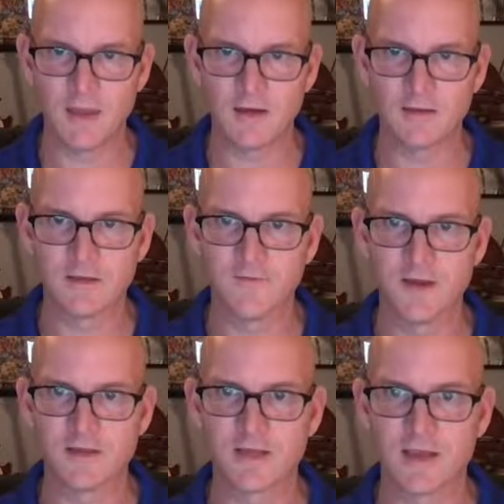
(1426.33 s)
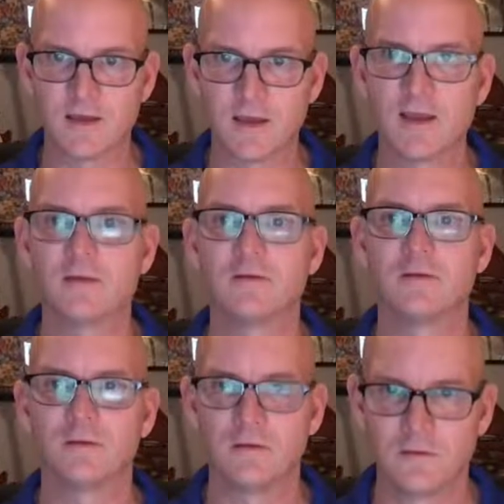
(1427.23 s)
health agency will be there as
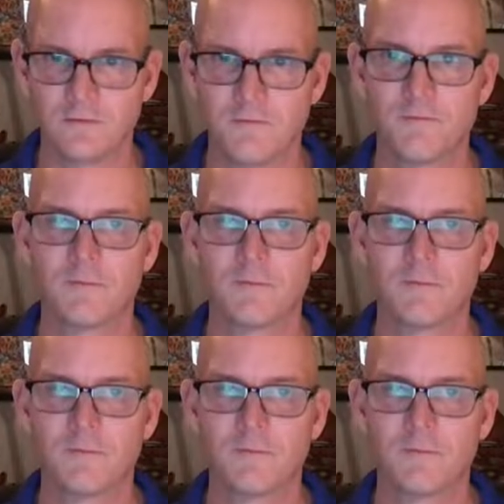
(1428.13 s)
well.